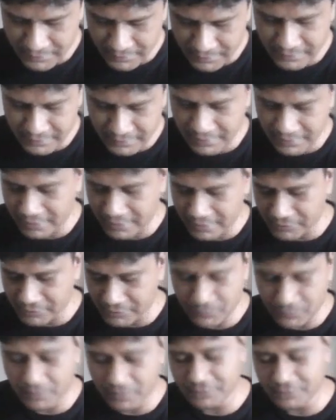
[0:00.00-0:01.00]
Like, and
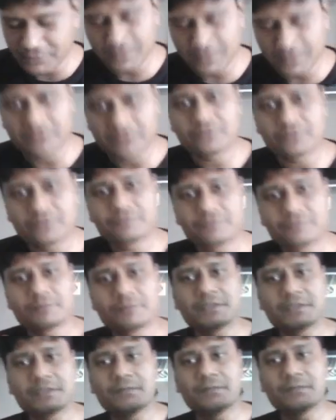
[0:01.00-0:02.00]
so on. So I'll go
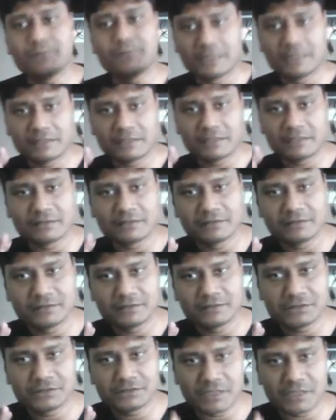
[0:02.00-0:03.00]
from like big
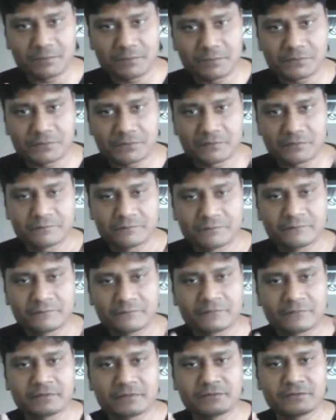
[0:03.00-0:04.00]
shapes
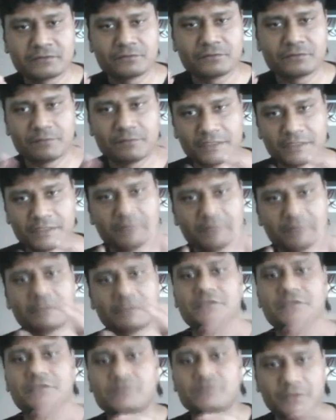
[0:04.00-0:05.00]
to medium and
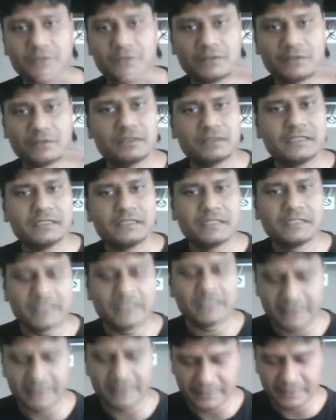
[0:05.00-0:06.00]
then small,
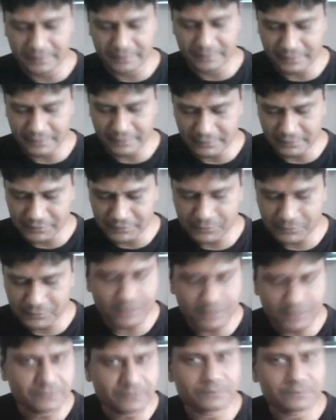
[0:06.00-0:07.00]
and I'll just
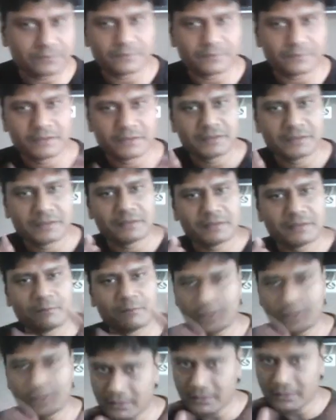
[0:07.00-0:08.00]
try to
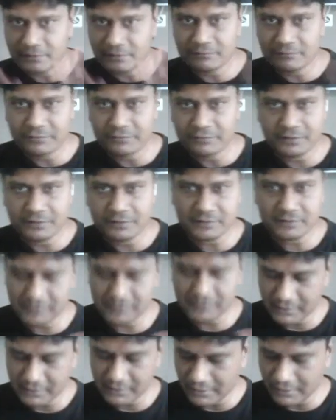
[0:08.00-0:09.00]
block them
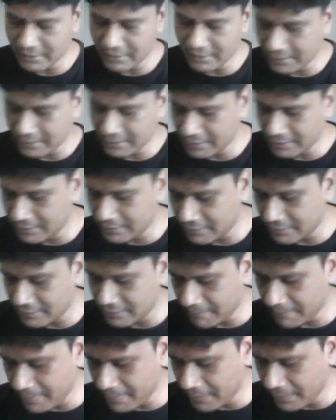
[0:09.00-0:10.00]
first, and then
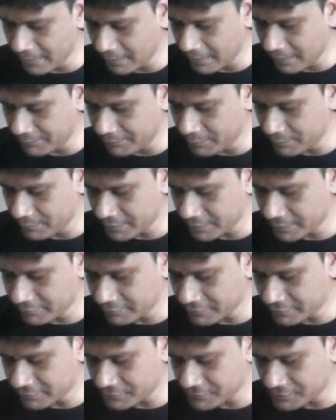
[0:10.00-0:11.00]
you might have
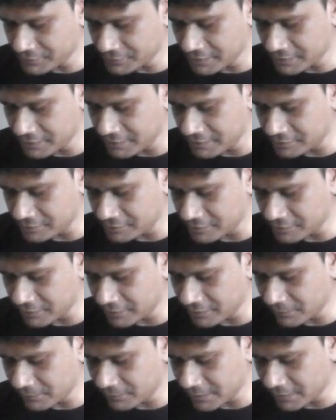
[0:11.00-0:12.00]
also seen this
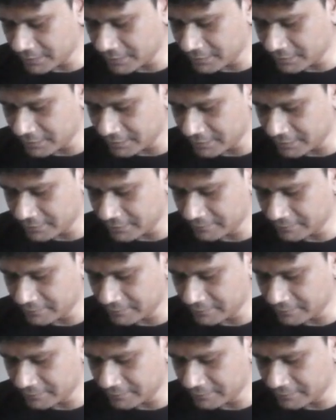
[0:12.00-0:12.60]
yellow line here.